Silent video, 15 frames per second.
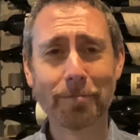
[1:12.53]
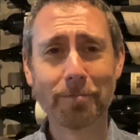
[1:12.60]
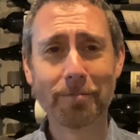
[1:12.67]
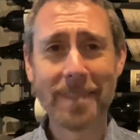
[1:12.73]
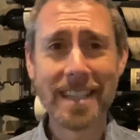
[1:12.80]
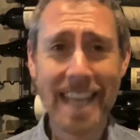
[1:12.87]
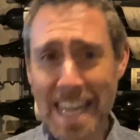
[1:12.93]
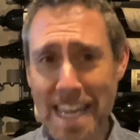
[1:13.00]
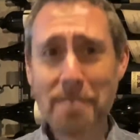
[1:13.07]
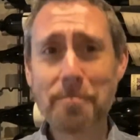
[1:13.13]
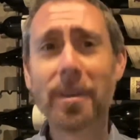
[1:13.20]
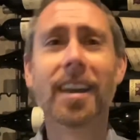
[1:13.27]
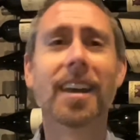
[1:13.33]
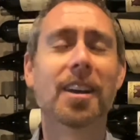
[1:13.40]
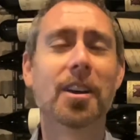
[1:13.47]
team
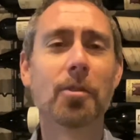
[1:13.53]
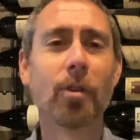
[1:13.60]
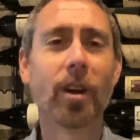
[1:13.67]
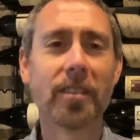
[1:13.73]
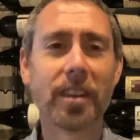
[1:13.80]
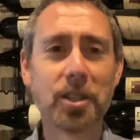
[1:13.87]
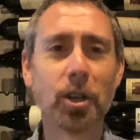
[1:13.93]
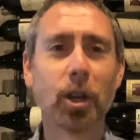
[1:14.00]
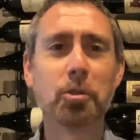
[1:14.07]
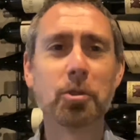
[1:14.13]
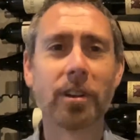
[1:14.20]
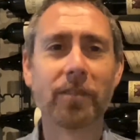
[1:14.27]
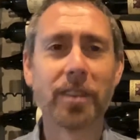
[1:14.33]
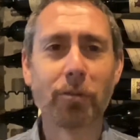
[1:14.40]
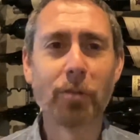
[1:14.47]
who are the children
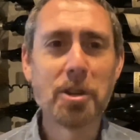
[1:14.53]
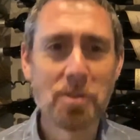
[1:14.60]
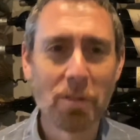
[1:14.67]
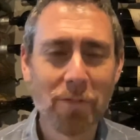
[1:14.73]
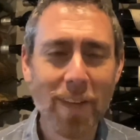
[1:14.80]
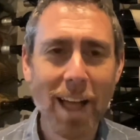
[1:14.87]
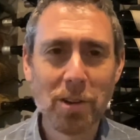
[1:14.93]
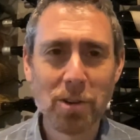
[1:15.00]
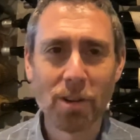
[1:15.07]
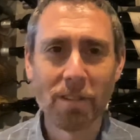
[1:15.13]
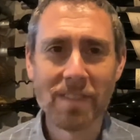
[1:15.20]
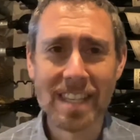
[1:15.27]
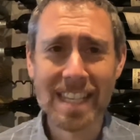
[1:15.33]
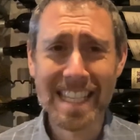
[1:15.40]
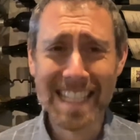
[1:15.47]
of the original founder of
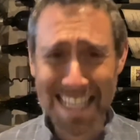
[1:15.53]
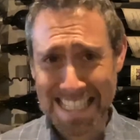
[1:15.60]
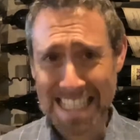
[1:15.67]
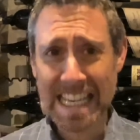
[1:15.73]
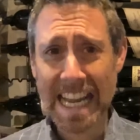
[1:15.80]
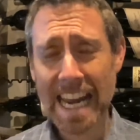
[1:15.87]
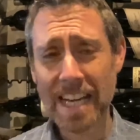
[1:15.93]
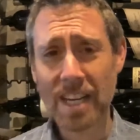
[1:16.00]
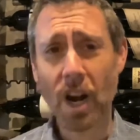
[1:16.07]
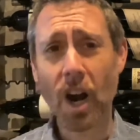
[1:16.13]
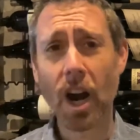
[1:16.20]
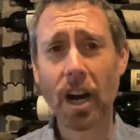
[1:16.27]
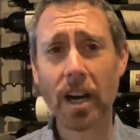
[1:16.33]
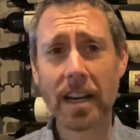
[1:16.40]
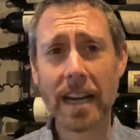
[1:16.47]
the estate,
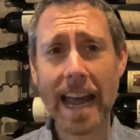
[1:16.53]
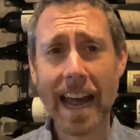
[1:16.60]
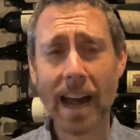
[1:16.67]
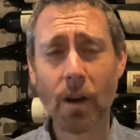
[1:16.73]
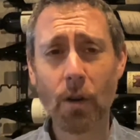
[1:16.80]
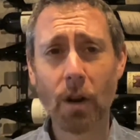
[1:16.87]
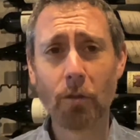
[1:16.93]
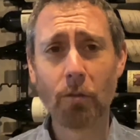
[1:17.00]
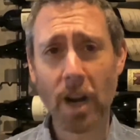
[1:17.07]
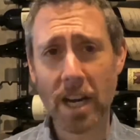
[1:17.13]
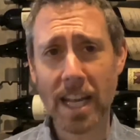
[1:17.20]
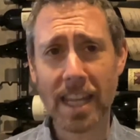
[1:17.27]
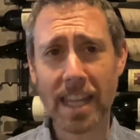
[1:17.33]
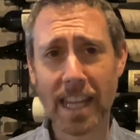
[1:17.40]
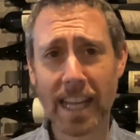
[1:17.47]
are now
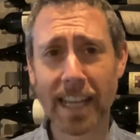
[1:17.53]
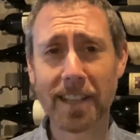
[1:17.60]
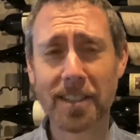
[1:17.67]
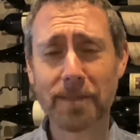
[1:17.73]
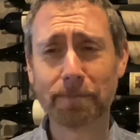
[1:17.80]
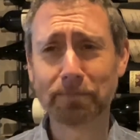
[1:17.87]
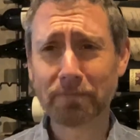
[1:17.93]
running things.